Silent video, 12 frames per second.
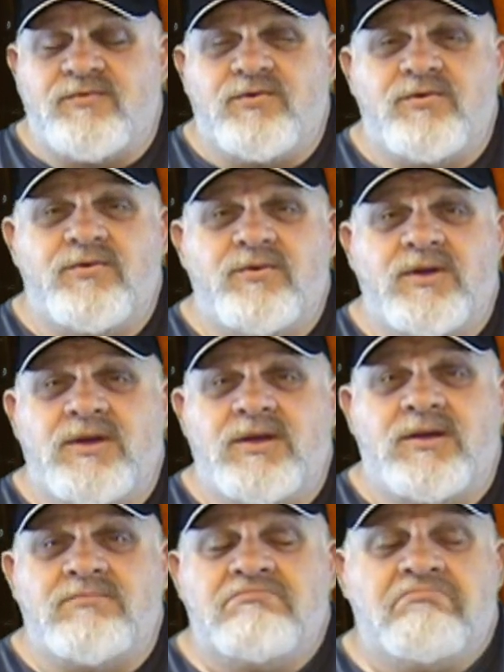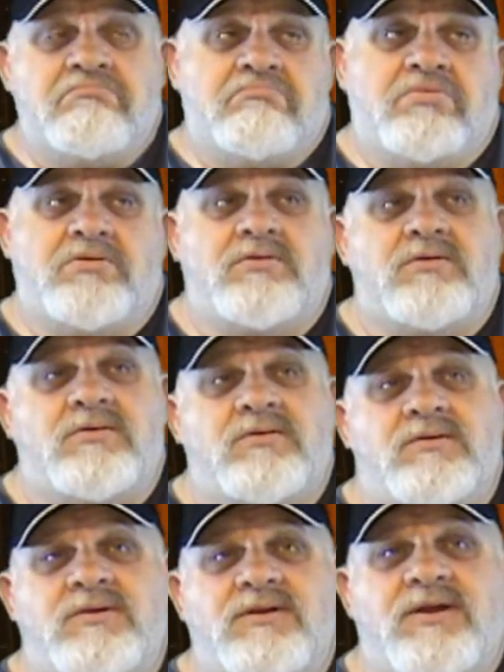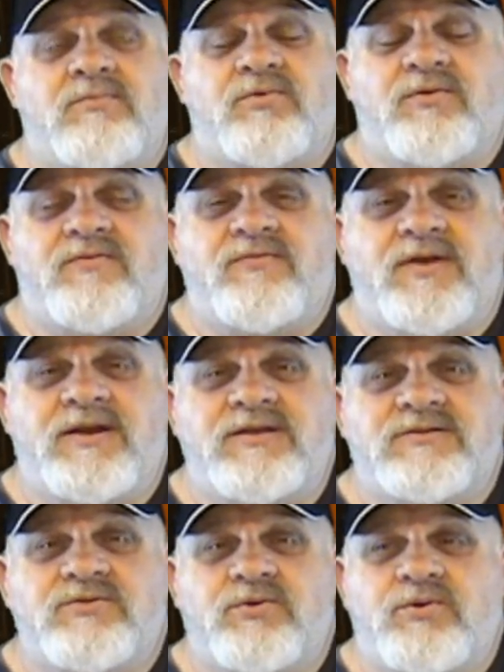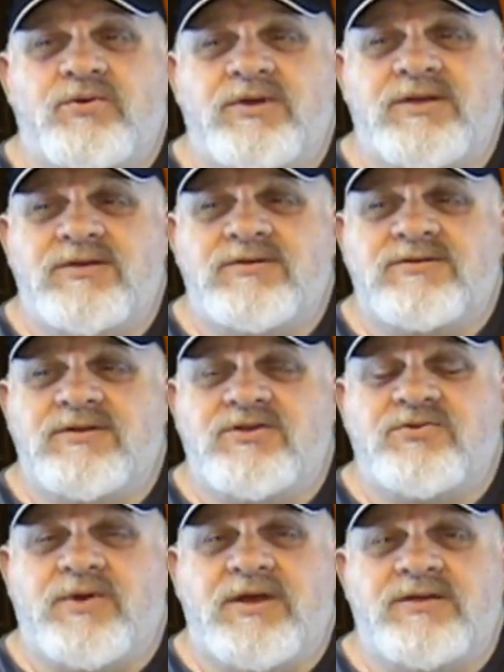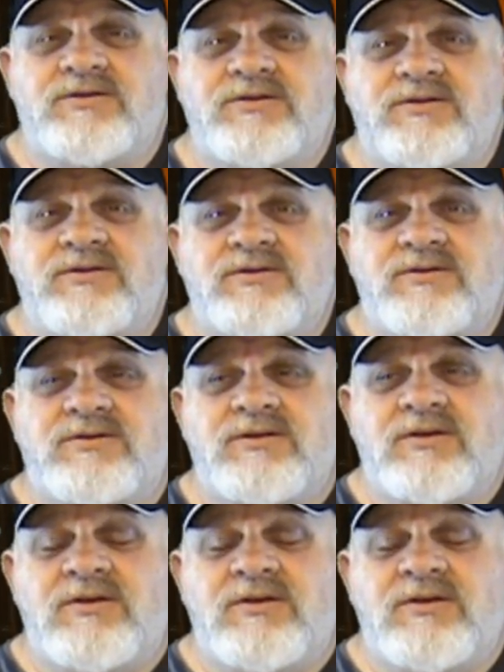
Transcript: through a number of funny stories, situations,